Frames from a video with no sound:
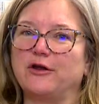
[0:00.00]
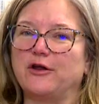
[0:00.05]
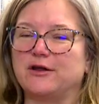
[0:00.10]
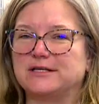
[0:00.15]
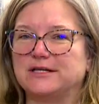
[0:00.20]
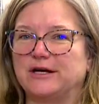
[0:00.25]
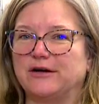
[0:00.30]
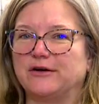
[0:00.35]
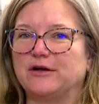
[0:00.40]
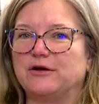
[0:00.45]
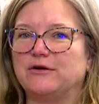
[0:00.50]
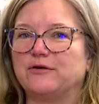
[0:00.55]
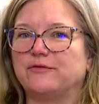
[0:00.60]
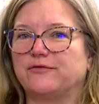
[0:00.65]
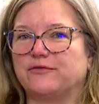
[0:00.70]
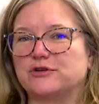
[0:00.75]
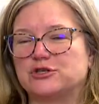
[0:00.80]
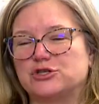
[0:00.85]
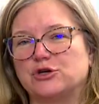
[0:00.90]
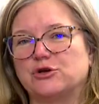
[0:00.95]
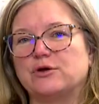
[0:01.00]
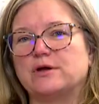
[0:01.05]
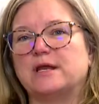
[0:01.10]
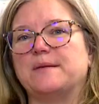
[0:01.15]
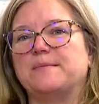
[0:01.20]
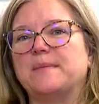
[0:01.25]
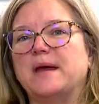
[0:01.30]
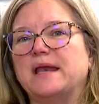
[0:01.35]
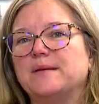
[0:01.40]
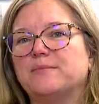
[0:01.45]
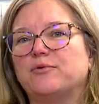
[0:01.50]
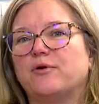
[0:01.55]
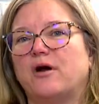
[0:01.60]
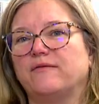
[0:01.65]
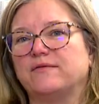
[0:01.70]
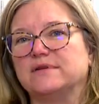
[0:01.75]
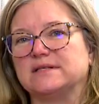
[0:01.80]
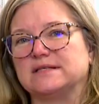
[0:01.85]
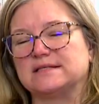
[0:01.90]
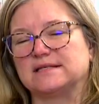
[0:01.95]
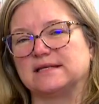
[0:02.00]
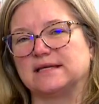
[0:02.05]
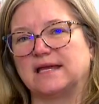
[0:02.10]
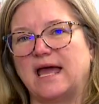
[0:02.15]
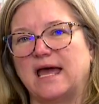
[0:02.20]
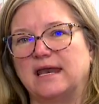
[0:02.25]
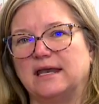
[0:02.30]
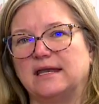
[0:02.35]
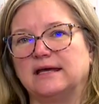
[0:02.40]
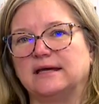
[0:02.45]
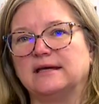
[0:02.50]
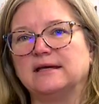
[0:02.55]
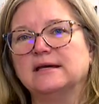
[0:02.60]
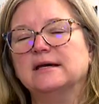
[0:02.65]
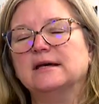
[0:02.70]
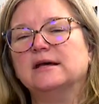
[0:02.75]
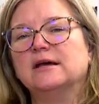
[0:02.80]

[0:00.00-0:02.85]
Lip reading: in Ontario for sure, and in many provinces in Canada,